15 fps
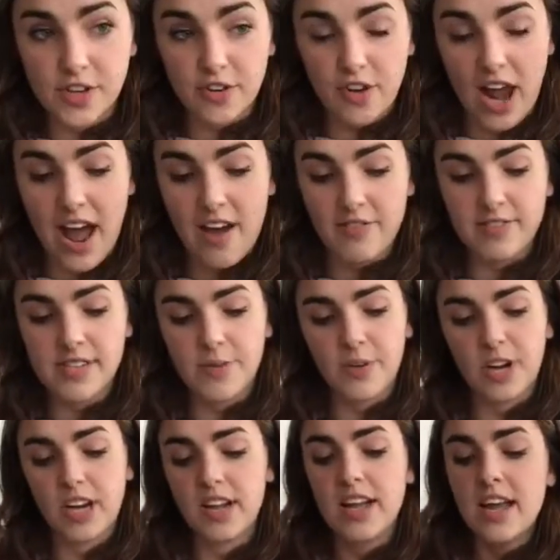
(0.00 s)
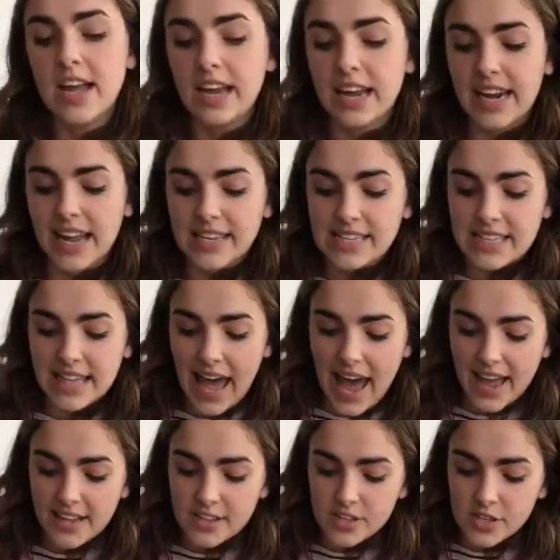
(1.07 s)
our ground, and we're going to connect
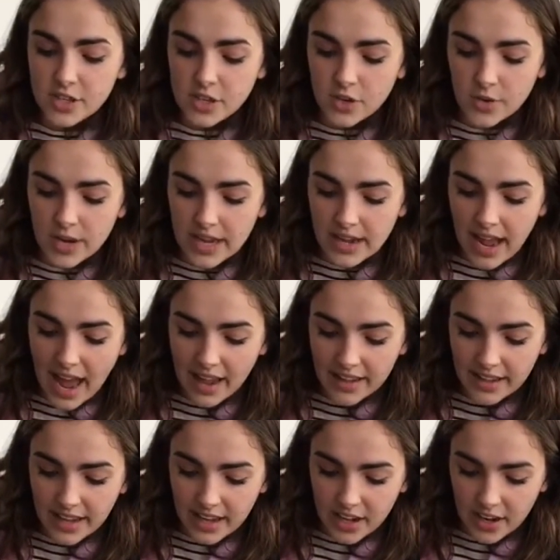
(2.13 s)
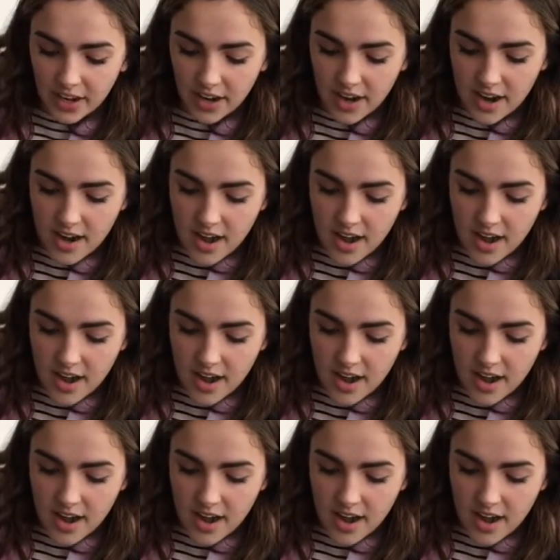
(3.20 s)
that to an alligator